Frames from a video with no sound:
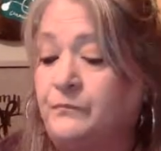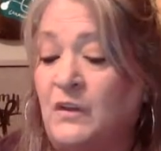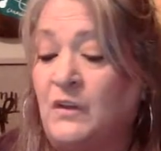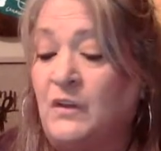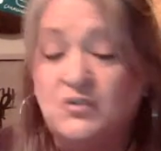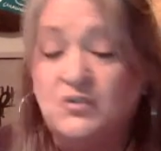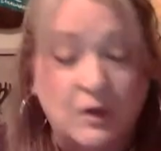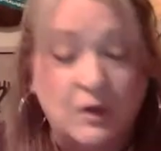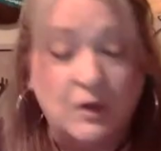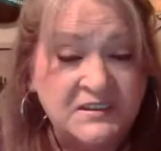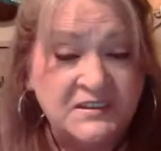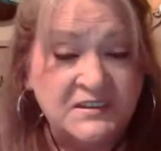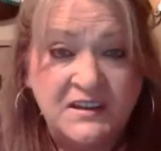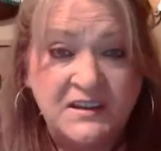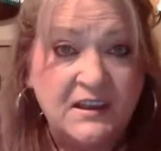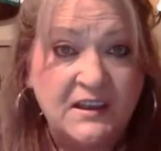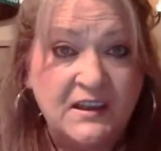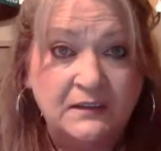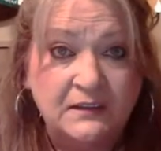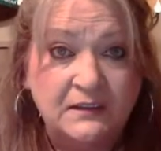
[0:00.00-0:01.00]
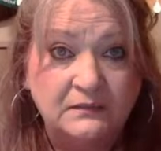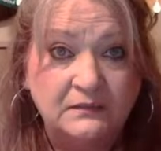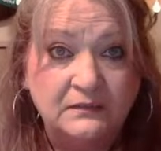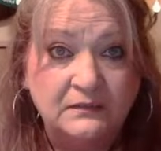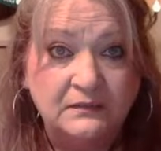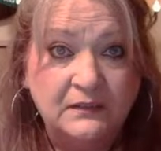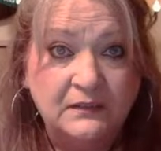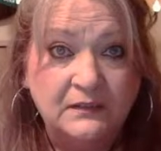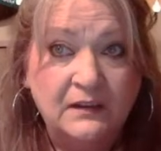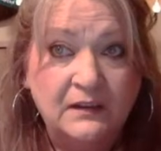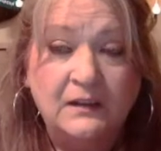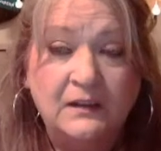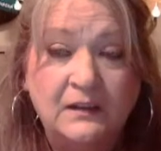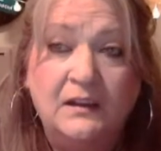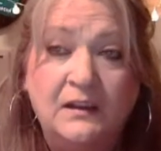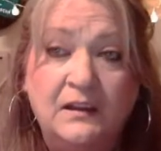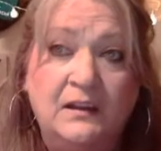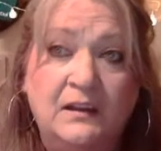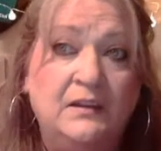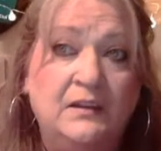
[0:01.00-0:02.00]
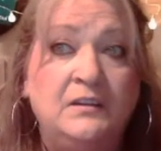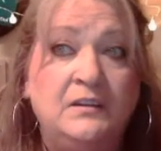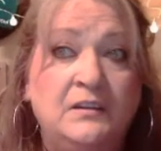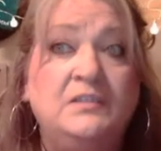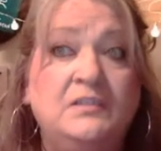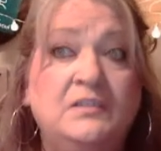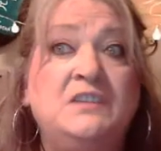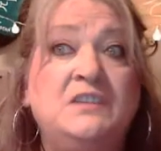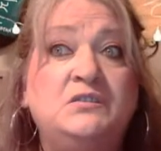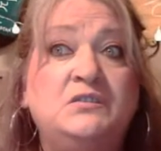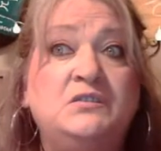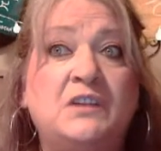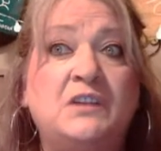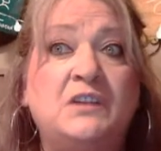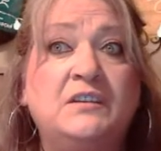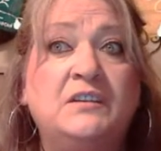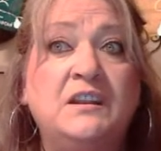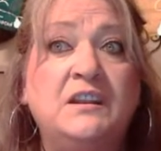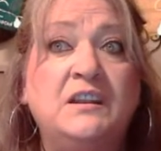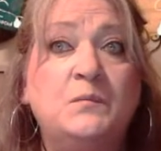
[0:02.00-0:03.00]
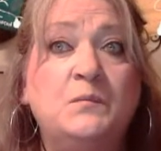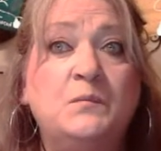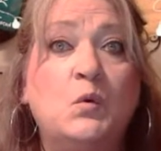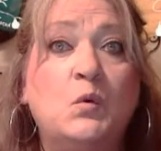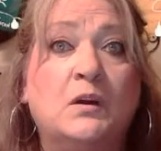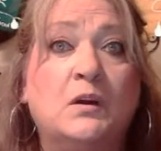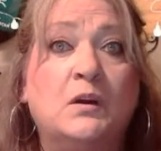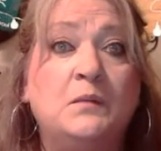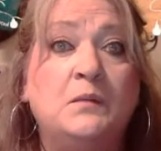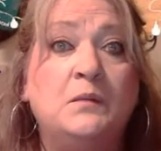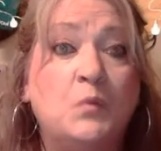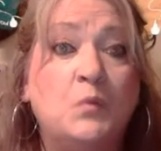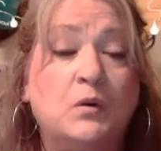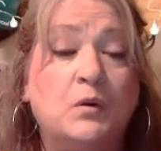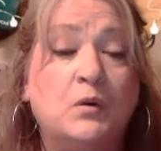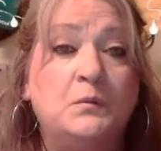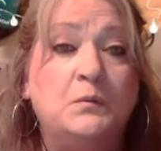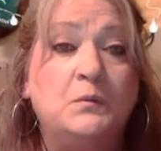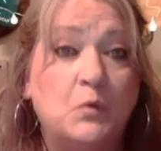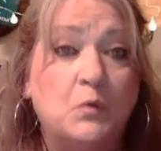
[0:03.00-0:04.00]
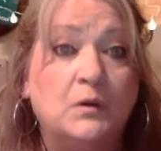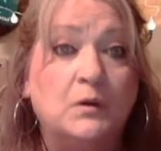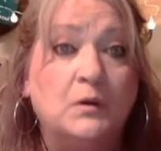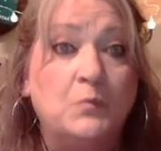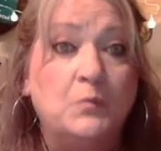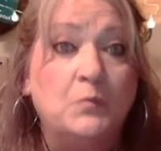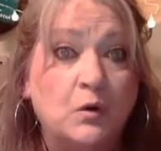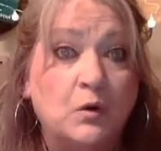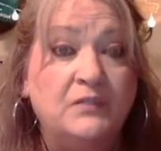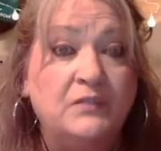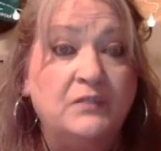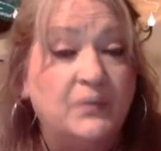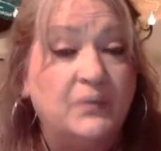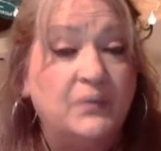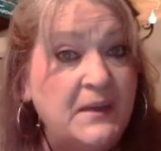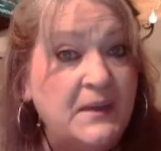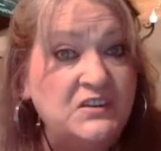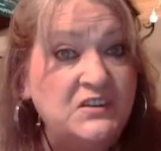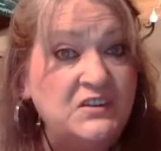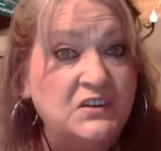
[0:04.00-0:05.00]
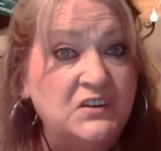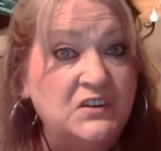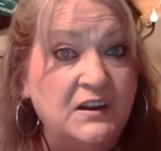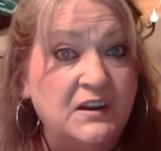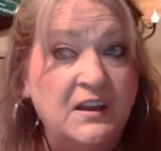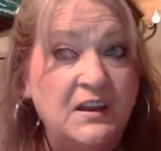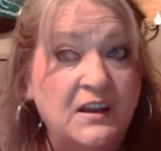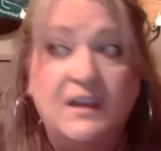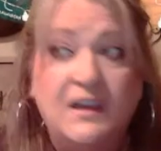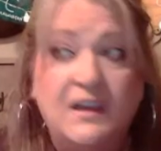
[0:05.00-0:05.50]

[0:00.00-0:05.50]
trusting it, then you start getting more and more and more and more information